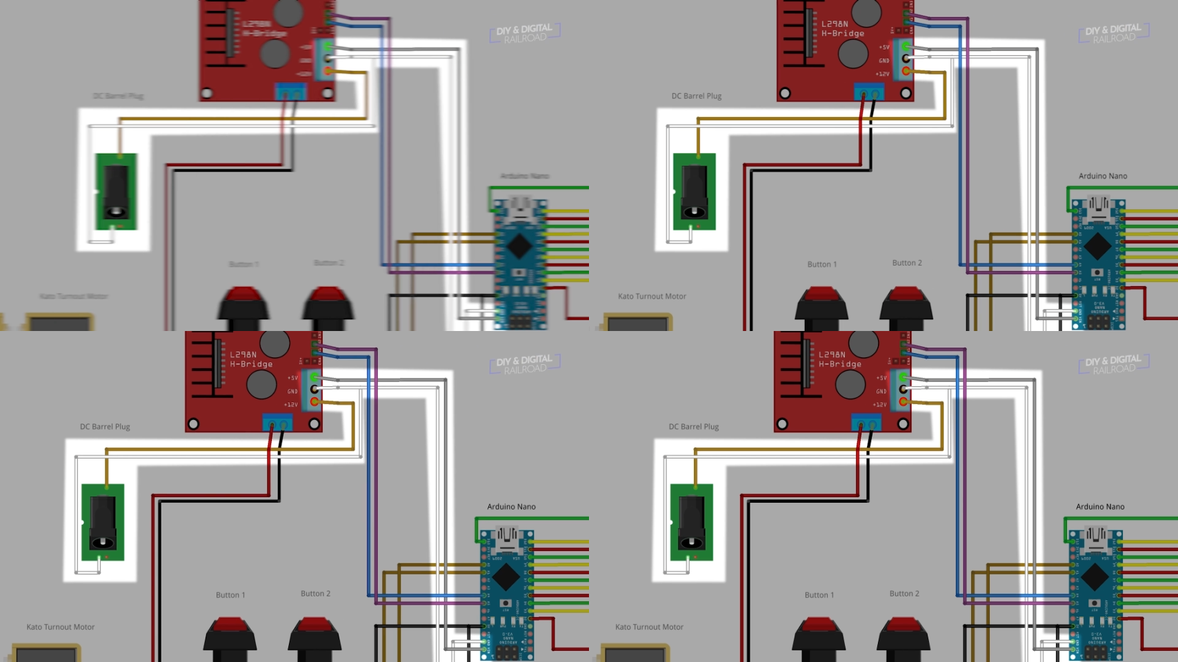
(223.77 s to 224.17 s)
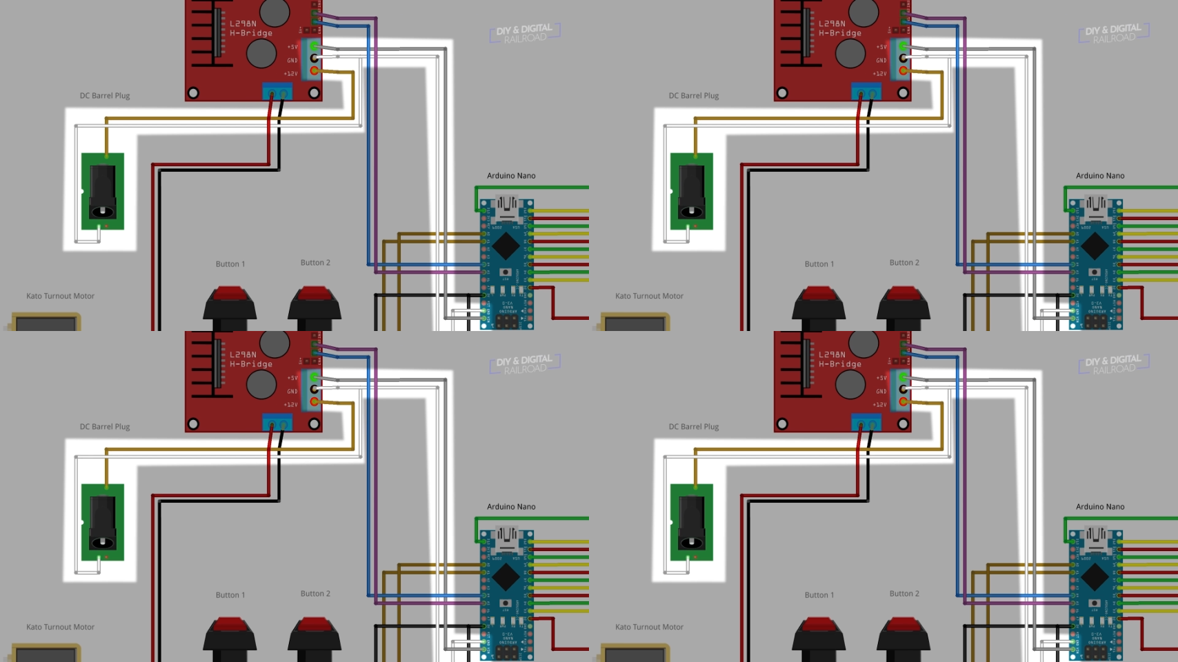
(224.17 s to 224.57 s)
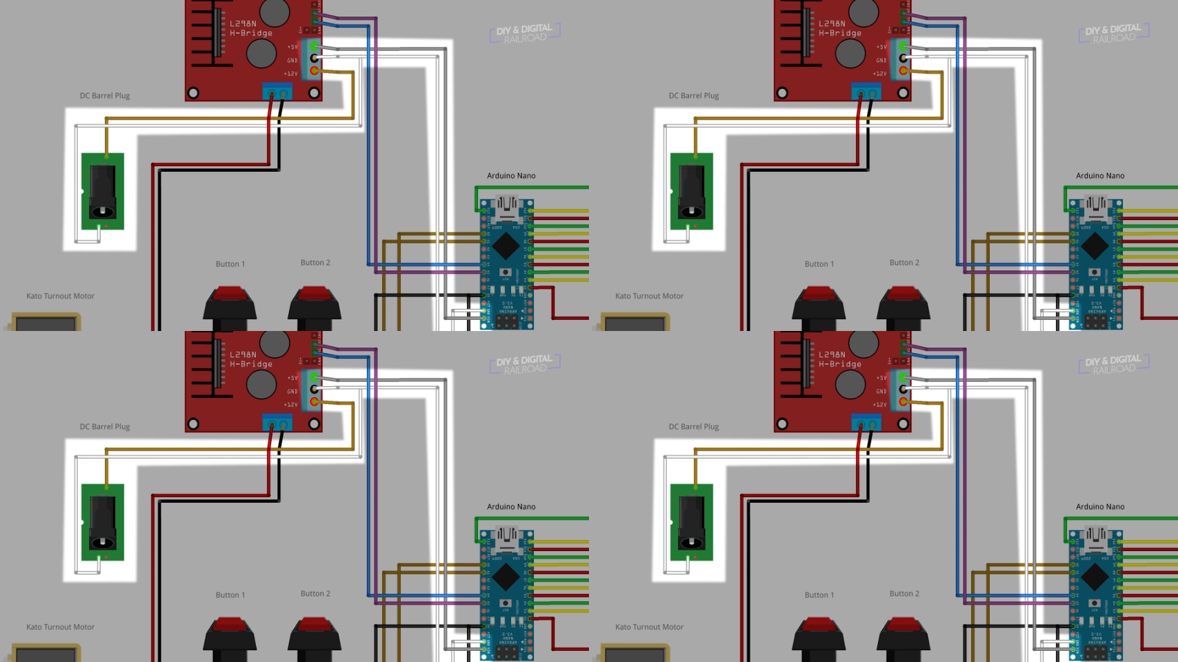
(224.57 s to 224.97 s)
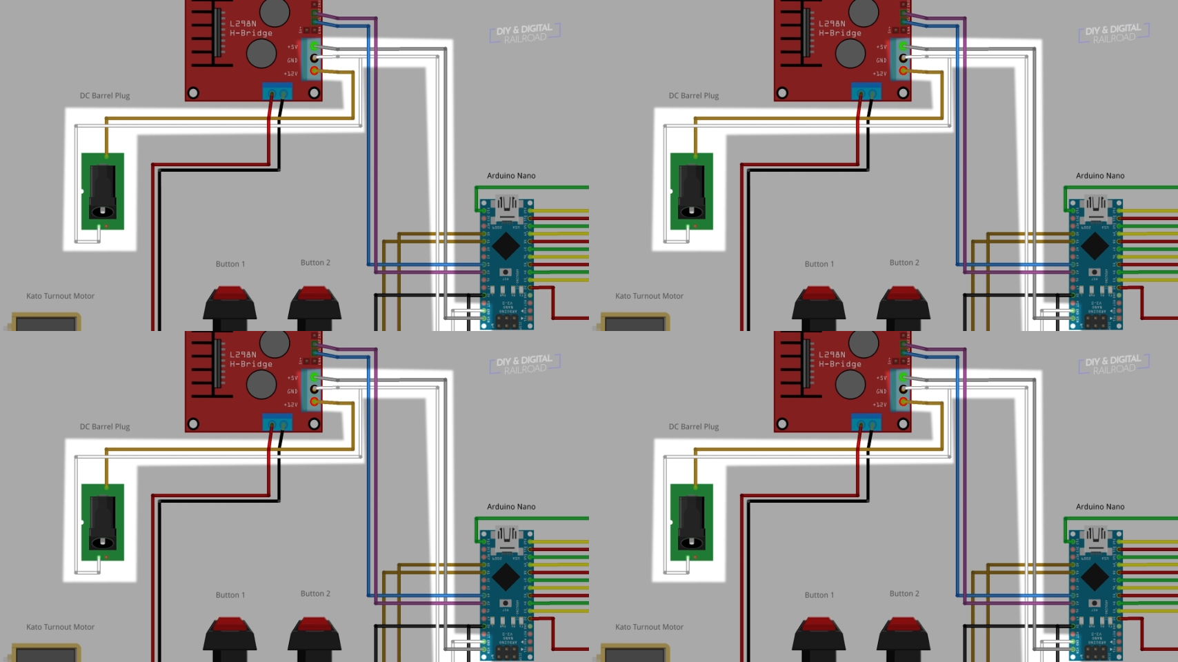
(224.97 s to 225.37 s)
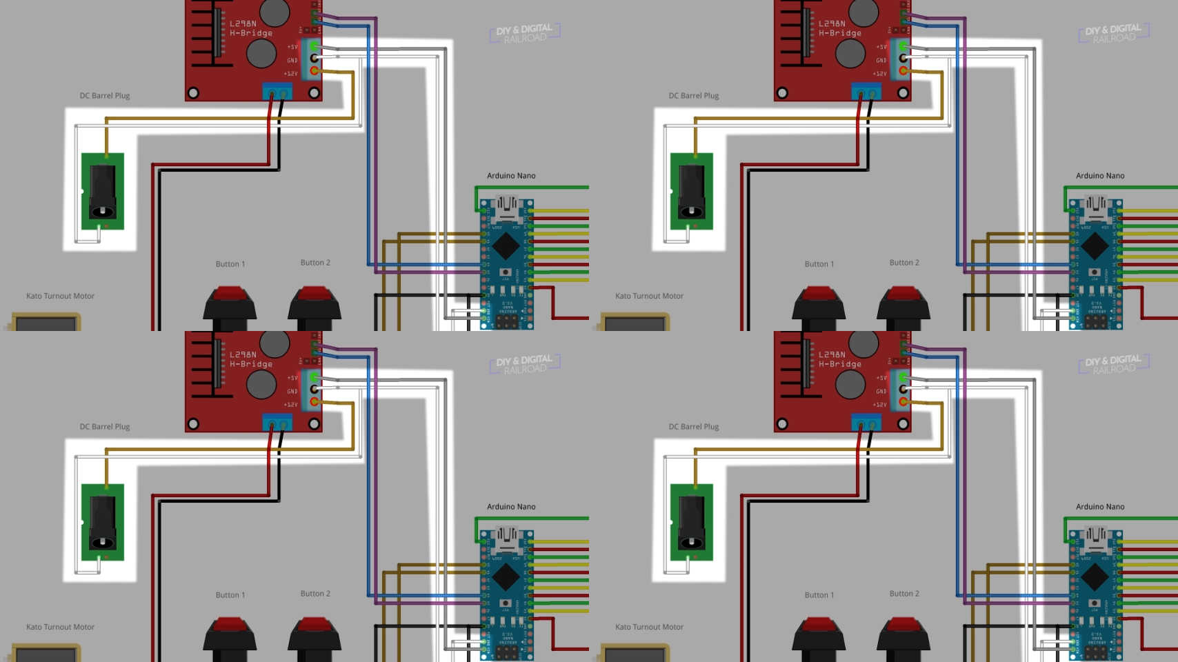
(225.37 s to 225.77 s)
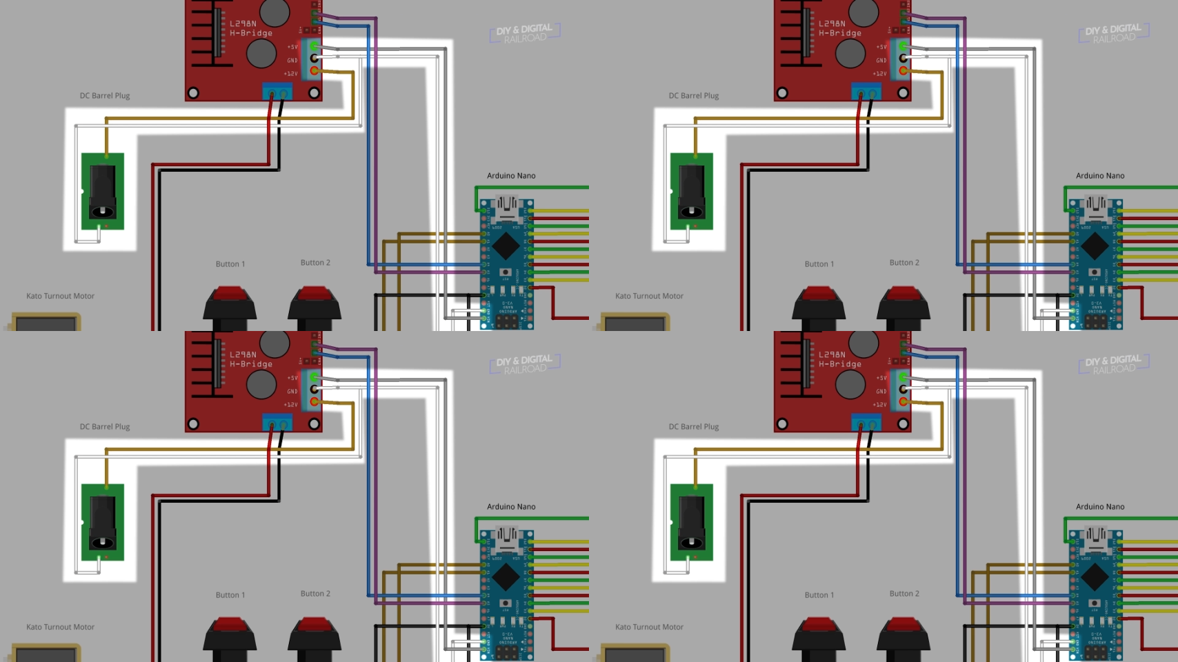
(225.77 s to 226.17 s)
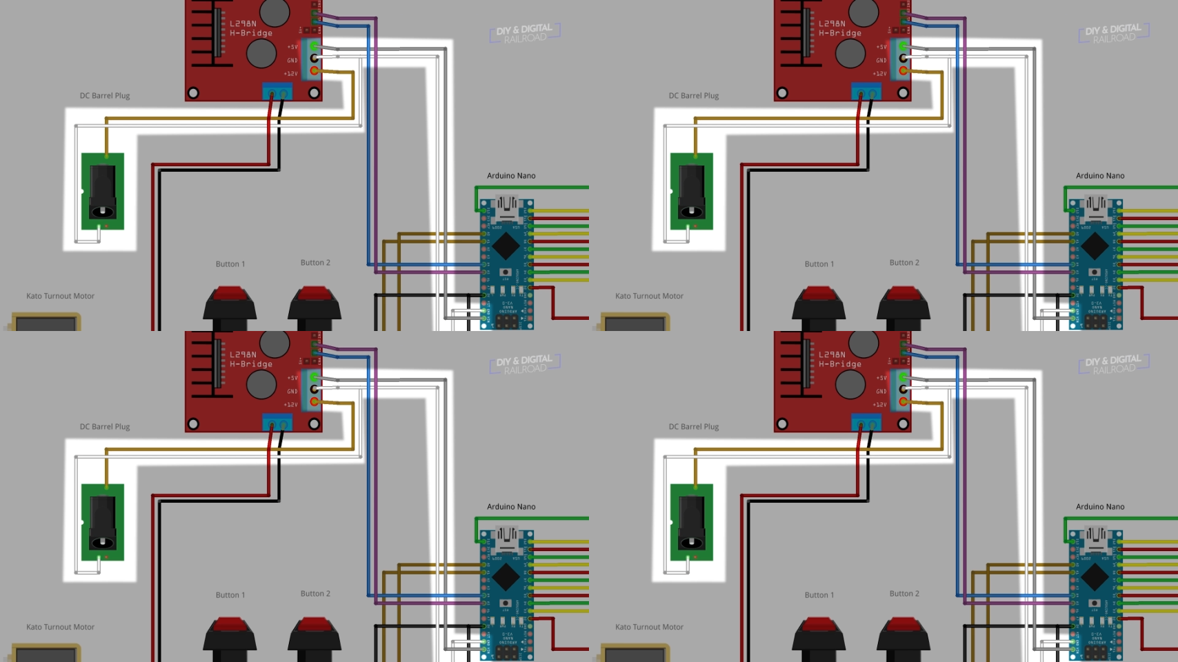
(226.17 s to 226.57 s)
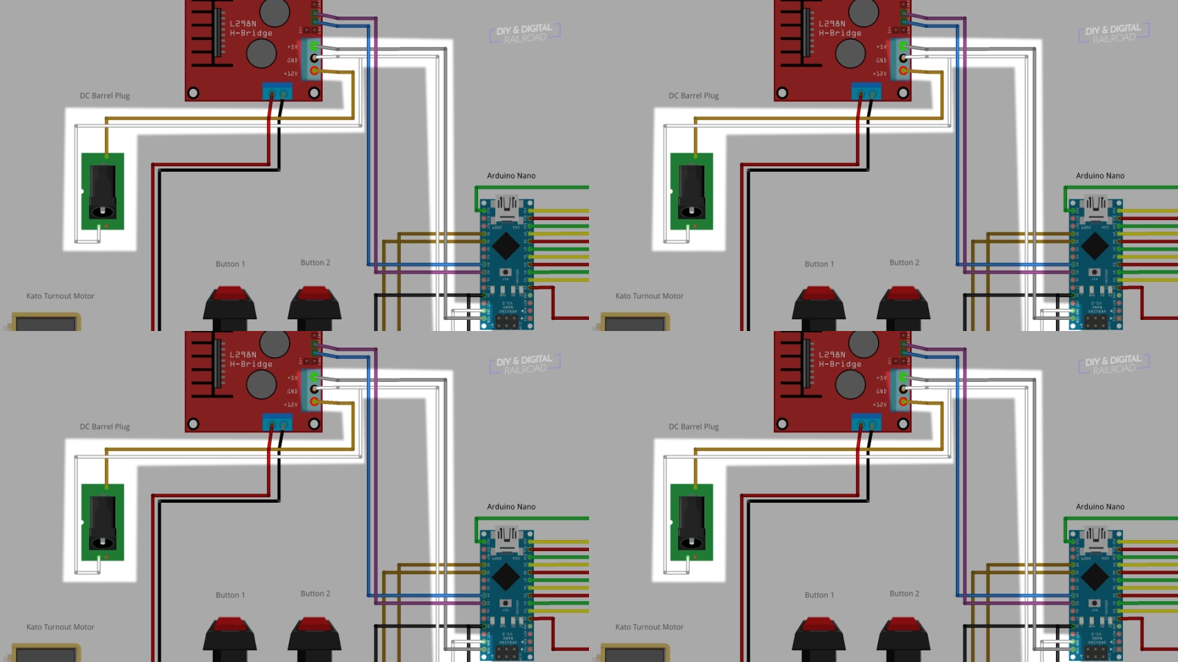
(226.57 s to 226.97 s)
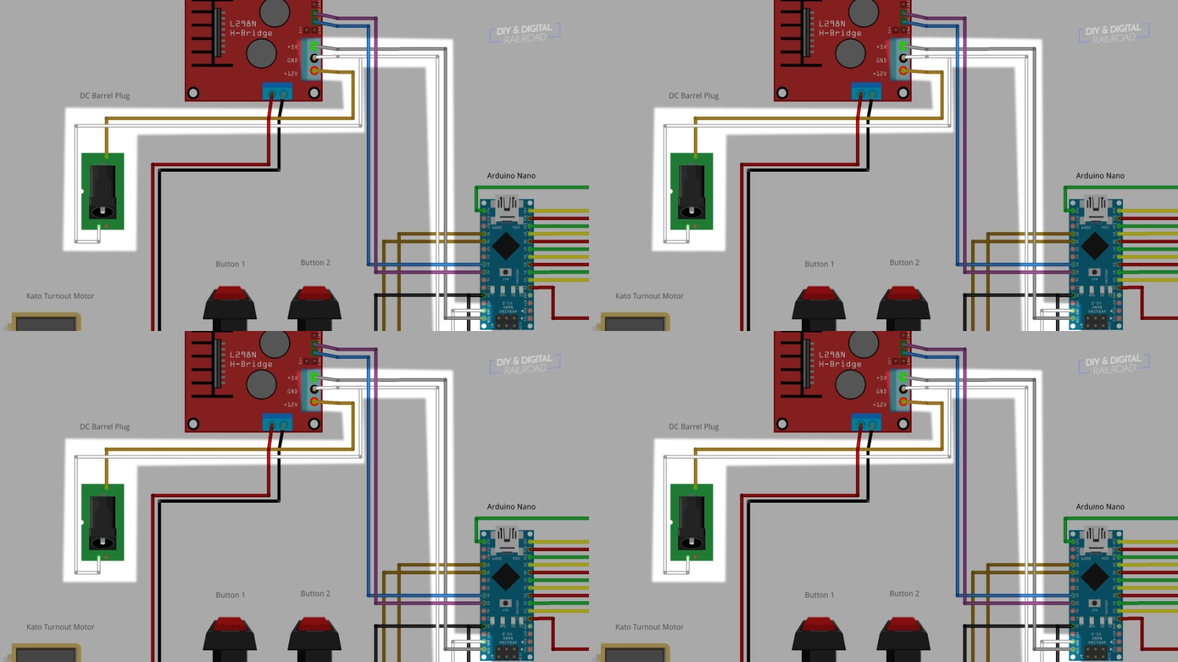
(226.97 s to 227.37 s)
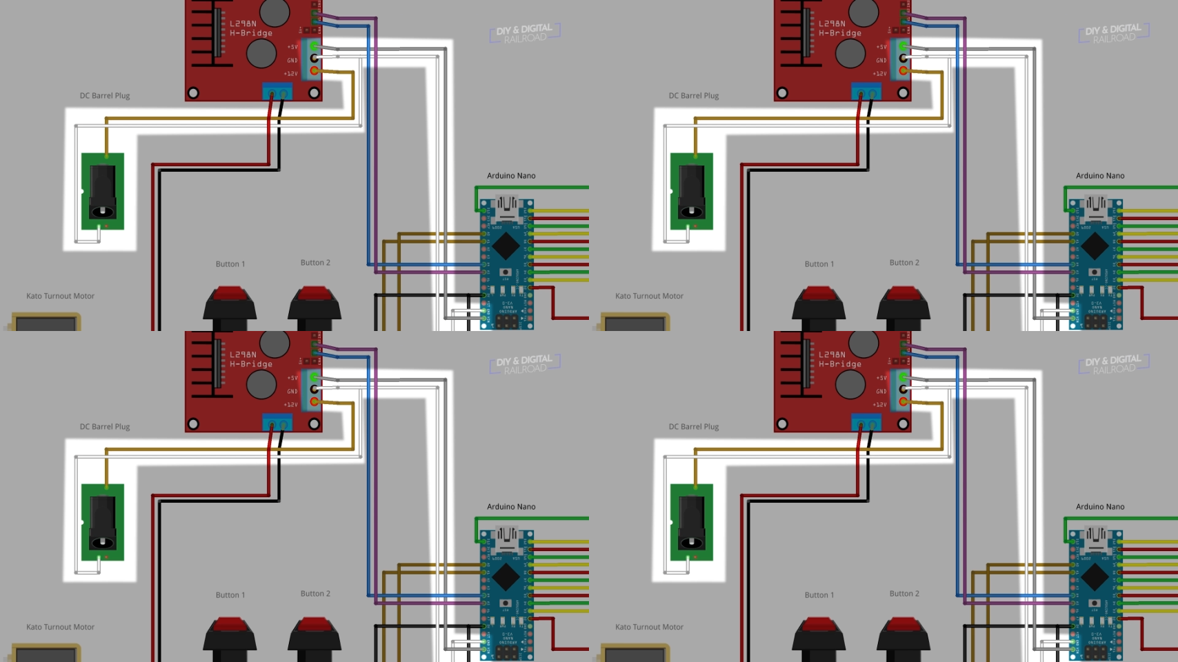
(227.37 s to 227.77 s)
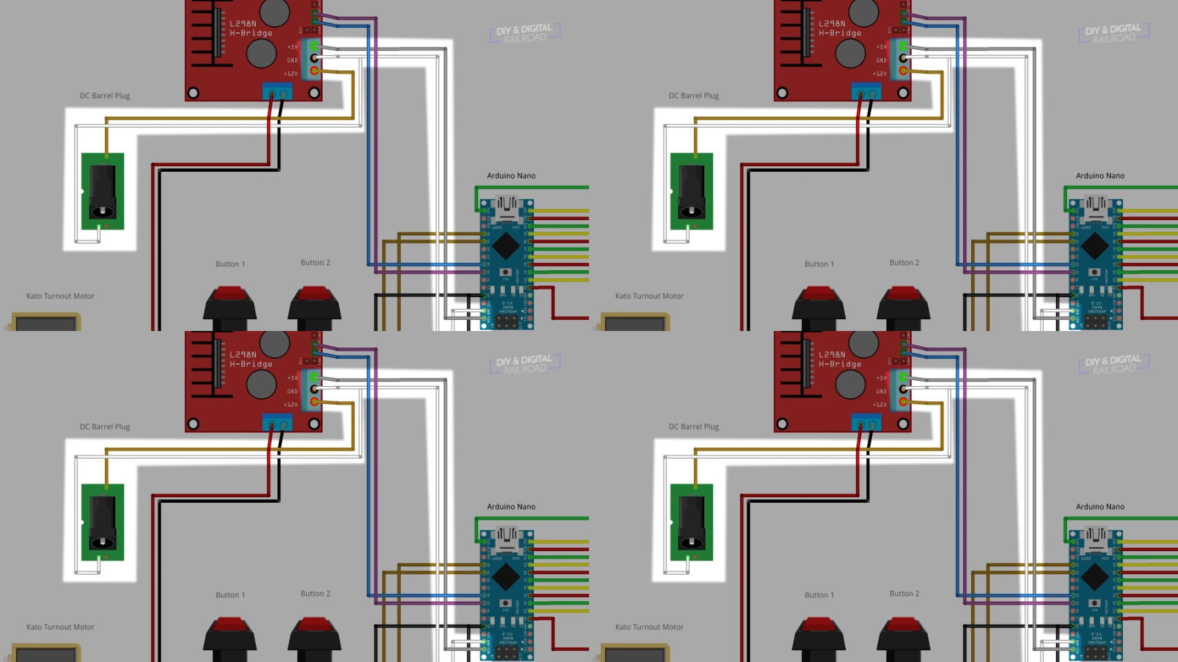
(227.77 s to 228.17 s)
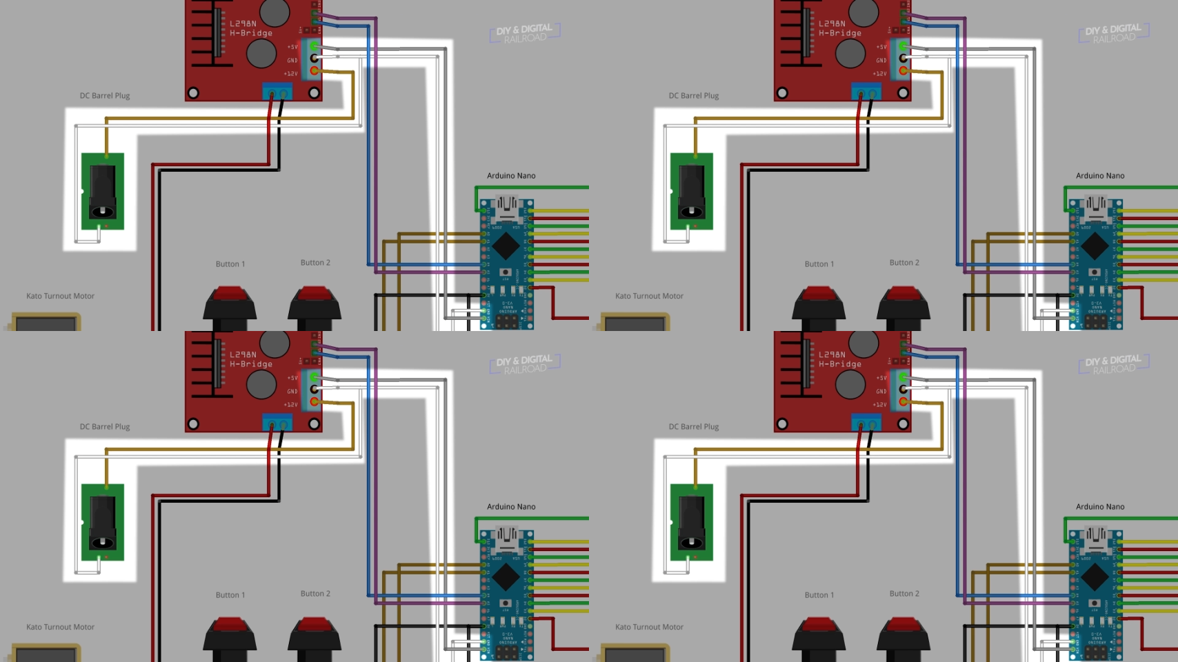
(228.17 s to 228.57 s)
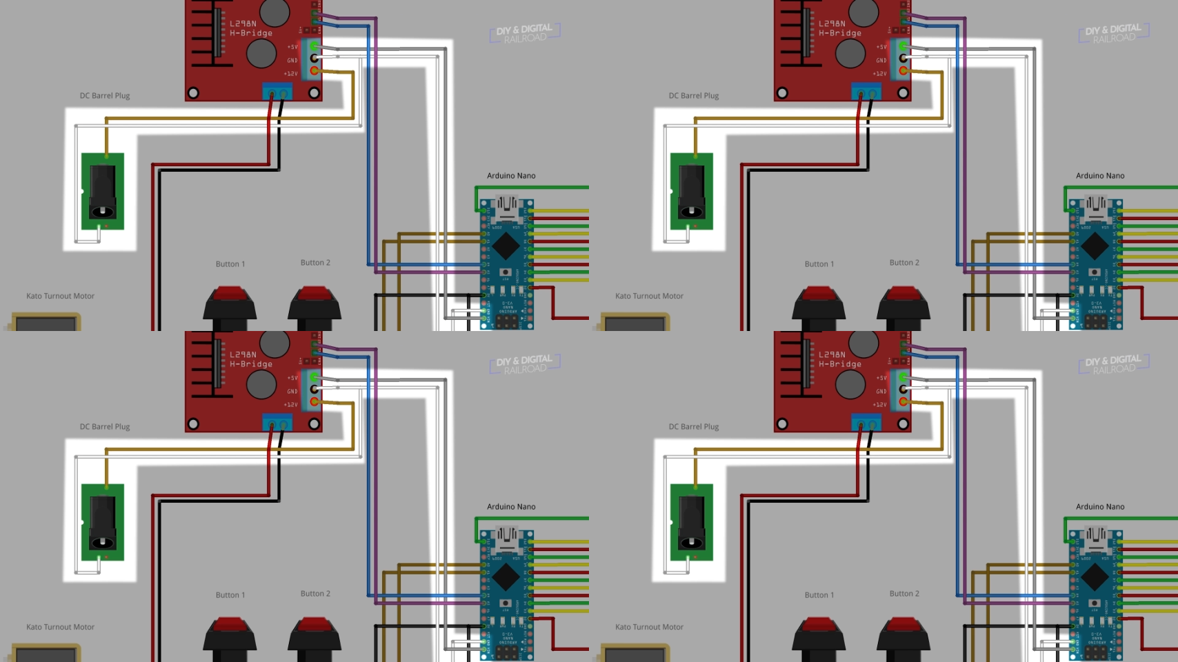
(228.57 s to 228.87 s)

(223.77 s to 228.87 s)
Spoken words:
(no speaker visible)